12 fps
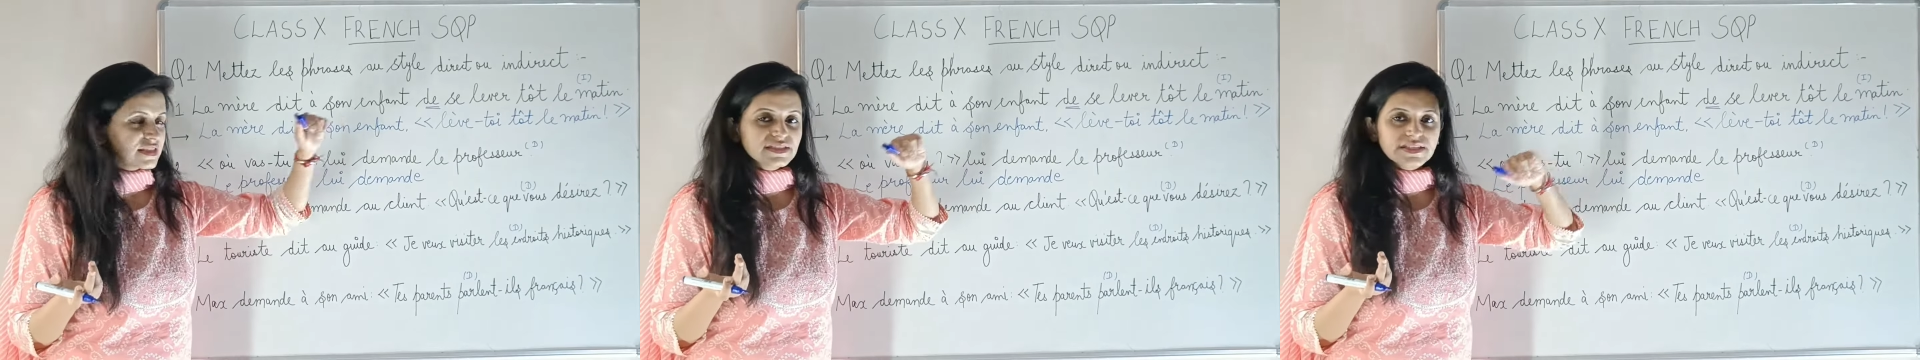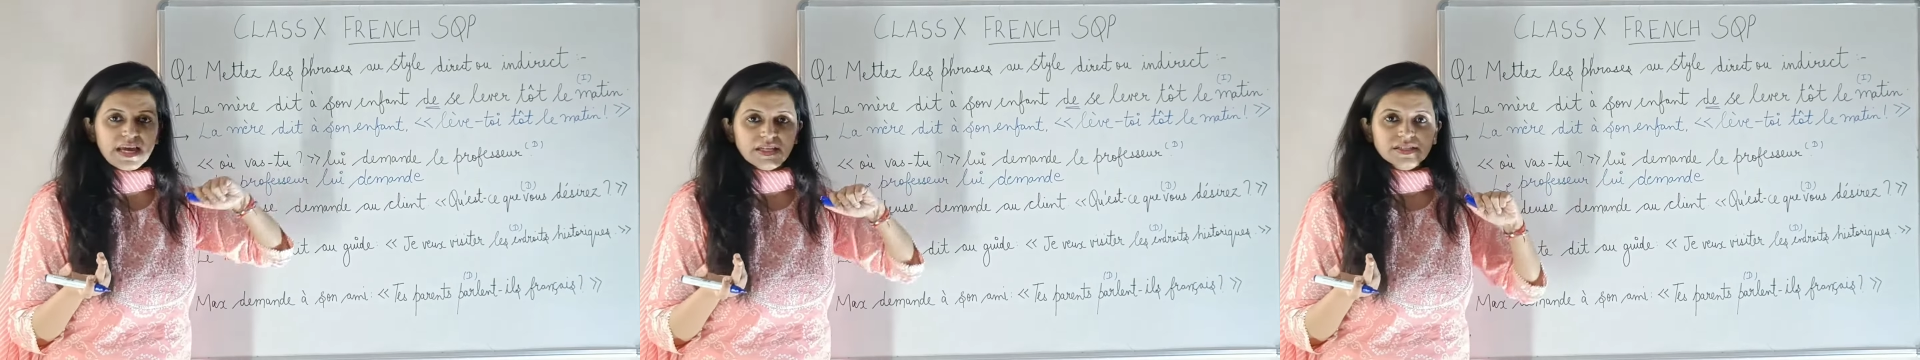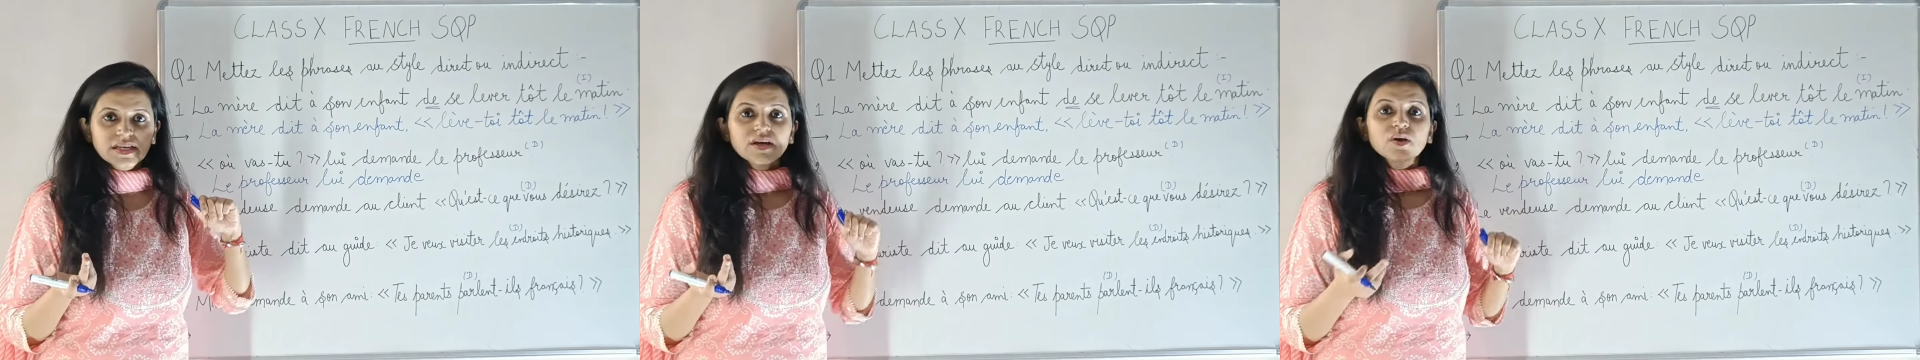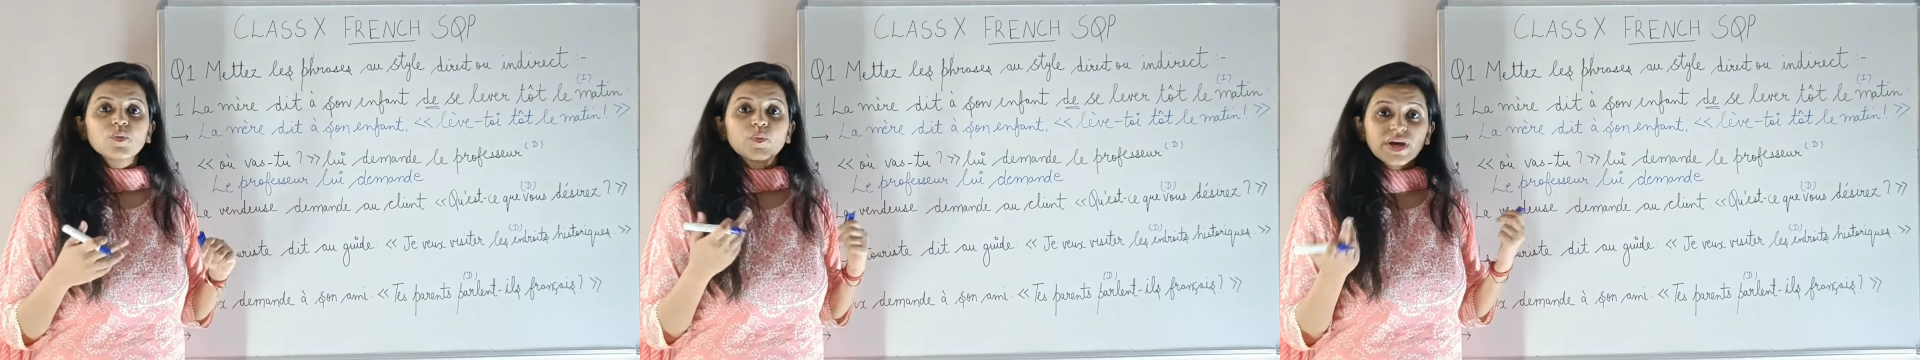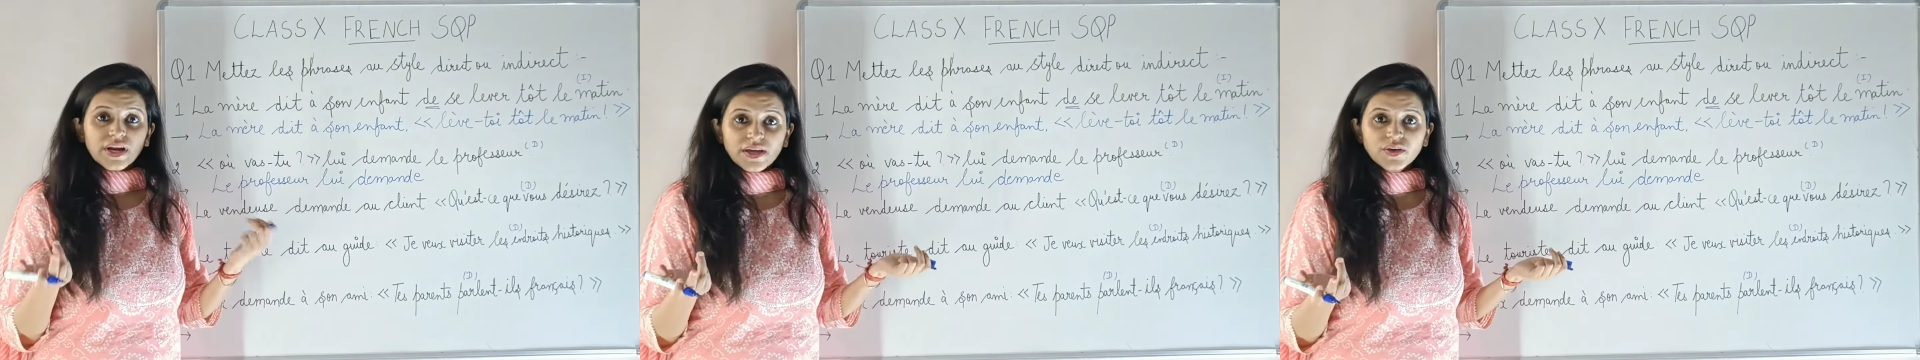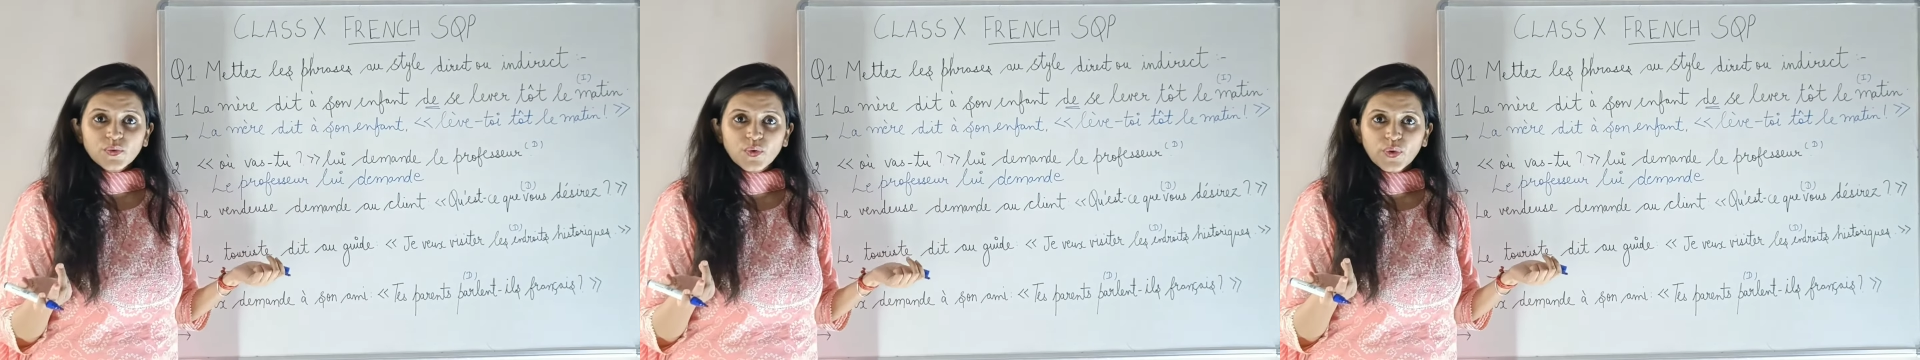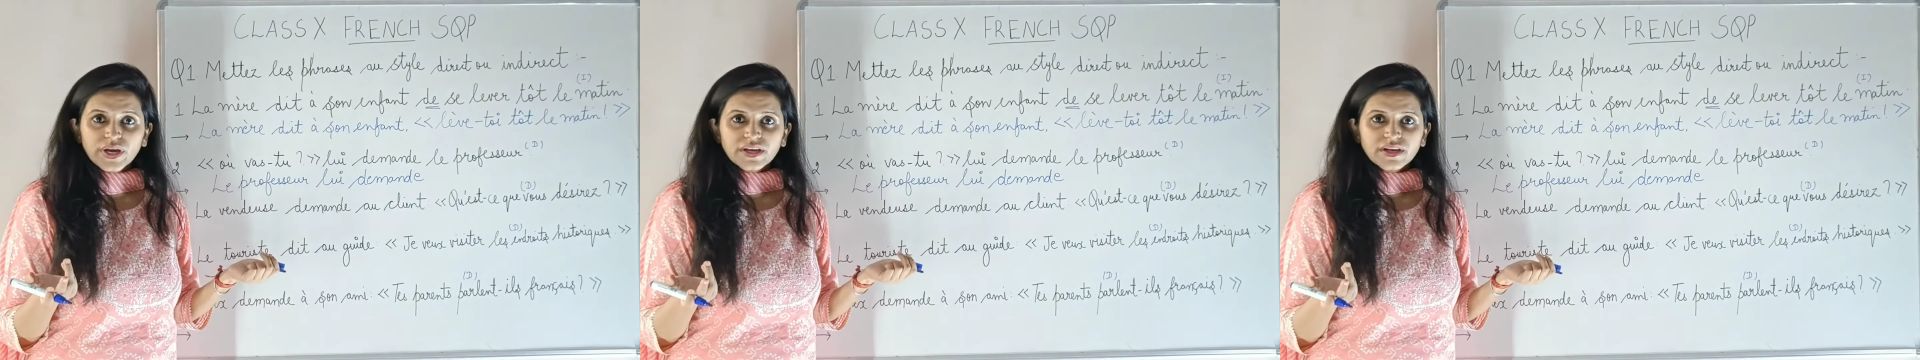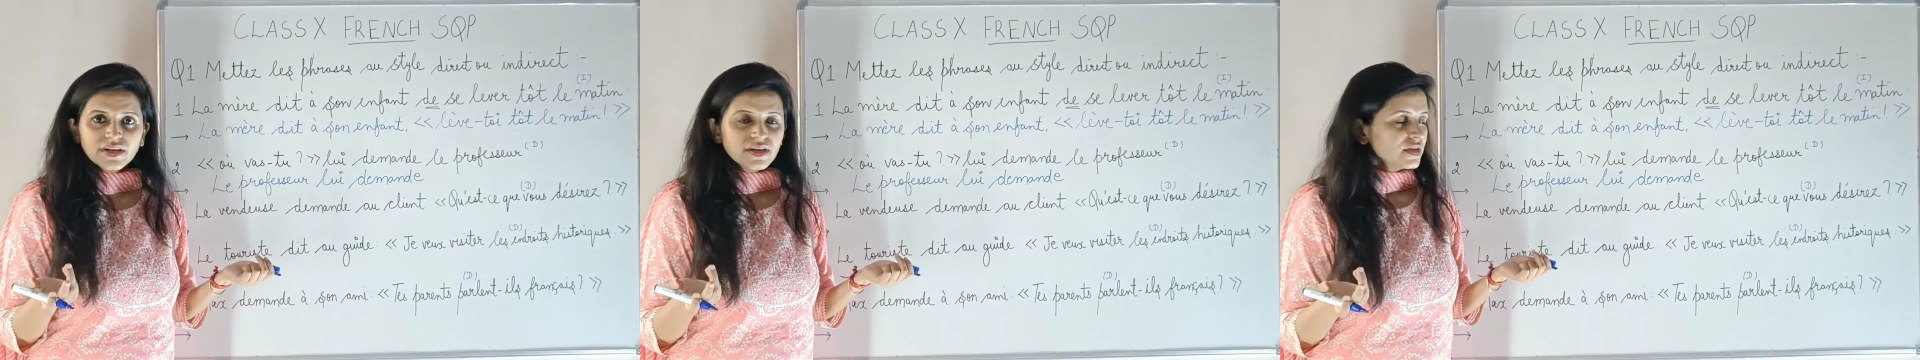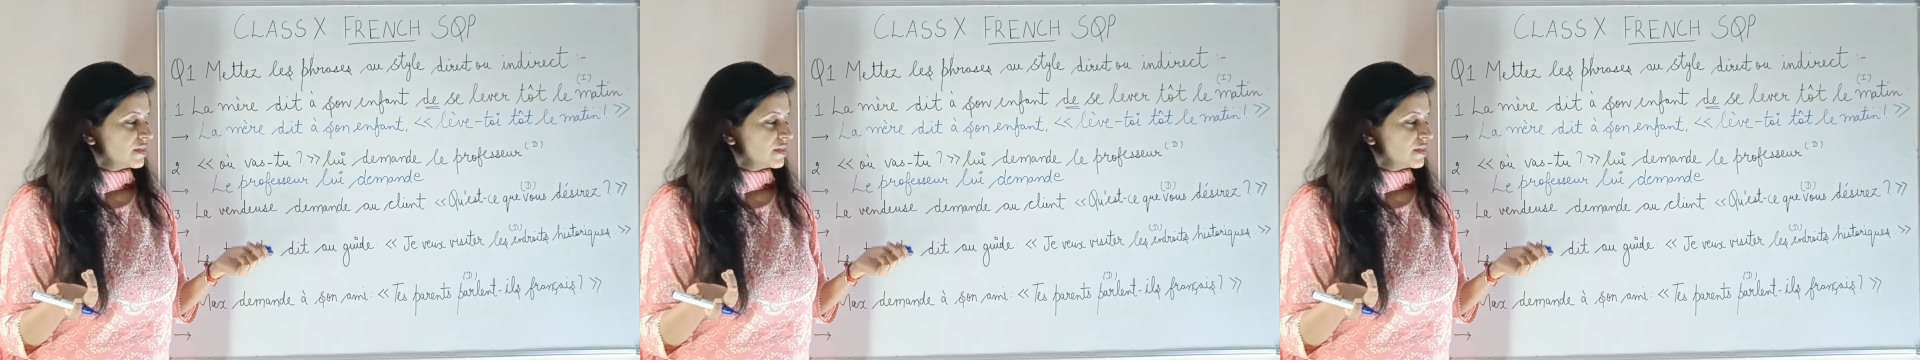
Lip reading: sentence. Where are you going?